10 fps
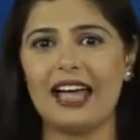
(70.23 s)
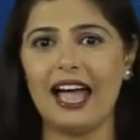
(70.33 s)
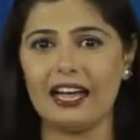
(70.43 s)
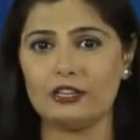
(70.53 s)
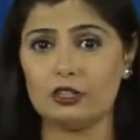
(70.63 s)

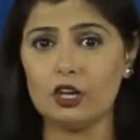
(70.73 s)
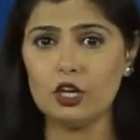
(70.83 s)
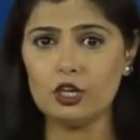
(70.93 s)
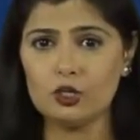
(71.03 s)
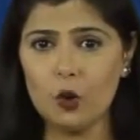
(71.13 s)
And
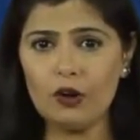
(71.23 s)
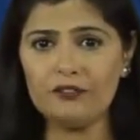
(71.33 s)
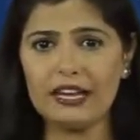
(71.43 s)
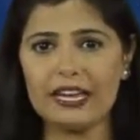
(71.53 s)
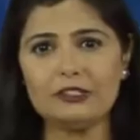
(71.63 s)
don't
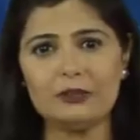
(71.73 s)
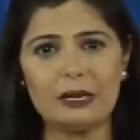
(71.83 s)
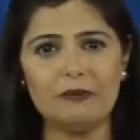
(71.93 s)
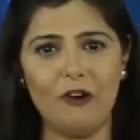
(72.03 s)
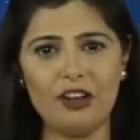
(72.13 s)
forget to
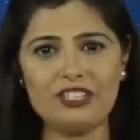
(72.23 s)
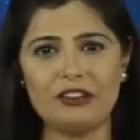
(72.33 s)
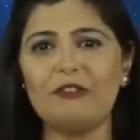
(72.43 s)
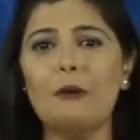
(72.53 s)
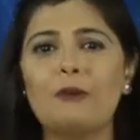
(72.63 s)
keep
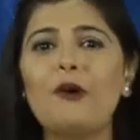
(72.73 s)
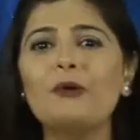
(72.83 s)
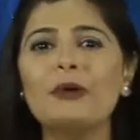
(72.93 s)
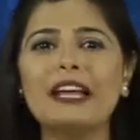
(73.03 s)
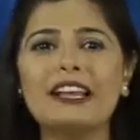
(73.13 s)
watching for more
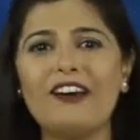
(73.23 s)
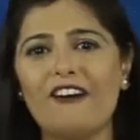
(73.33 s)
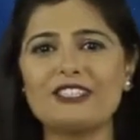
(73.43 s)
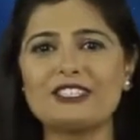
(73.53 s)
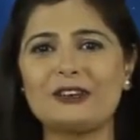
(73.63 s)
weekly
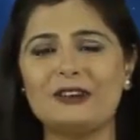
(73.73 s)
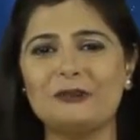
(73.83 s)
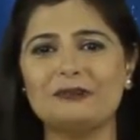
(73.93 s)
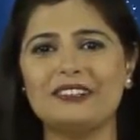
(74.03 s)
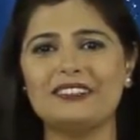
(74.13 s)
horoscope.